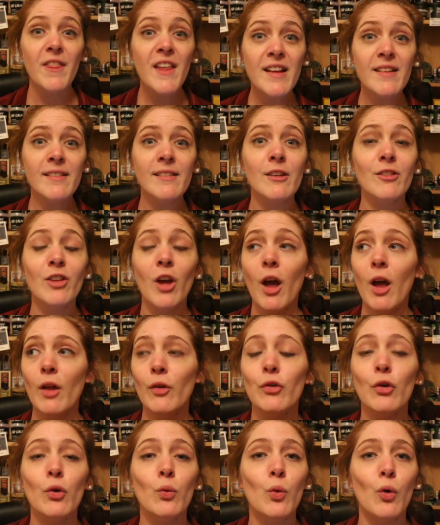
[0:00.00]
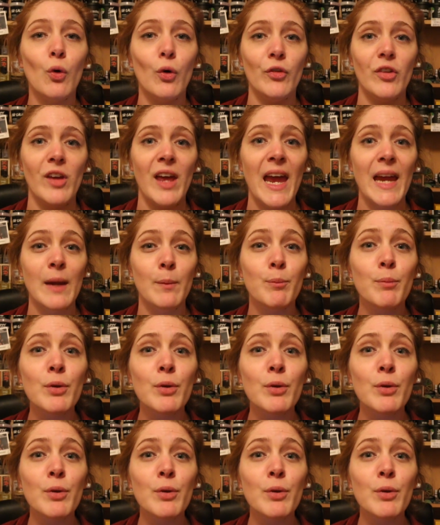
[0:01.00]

This turns your water a